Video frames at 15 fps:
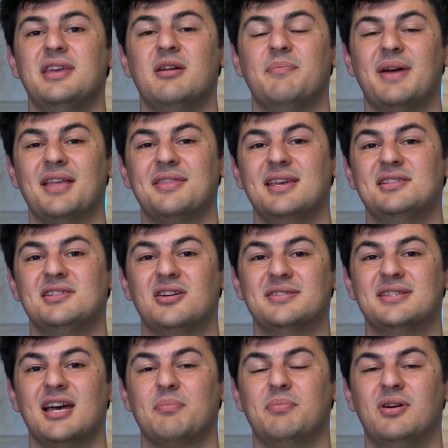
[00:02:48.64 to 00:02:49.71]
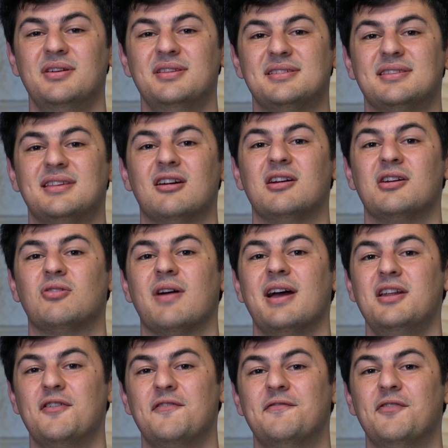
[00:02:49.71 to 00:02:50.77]
thing about these contact points, they're a
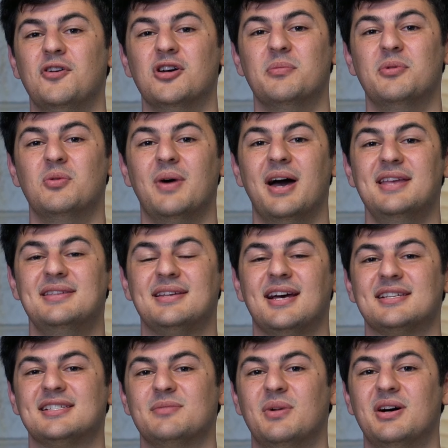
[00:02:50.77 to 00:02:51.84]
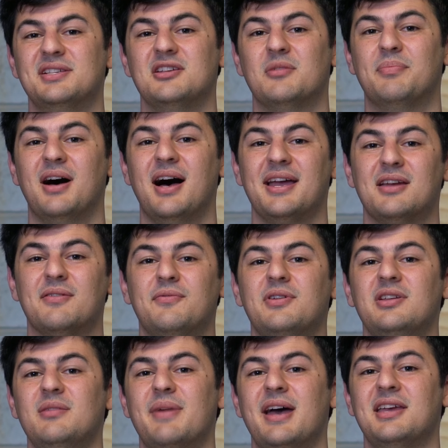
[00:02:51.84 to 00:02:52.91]
great affordable way to customize your bike and
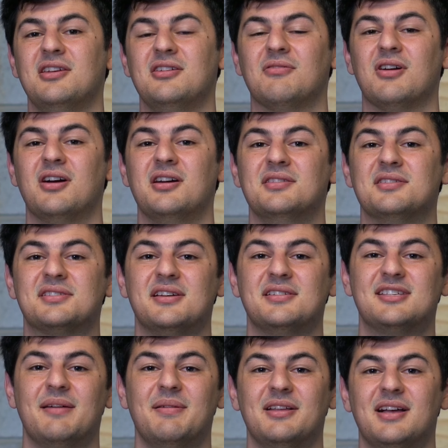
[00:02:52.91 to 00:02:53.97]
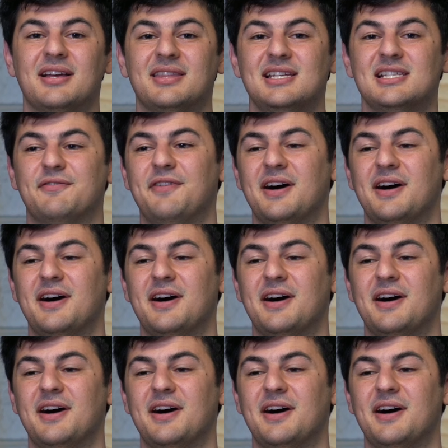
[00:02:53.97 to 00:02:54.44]
really make it your own. So something like these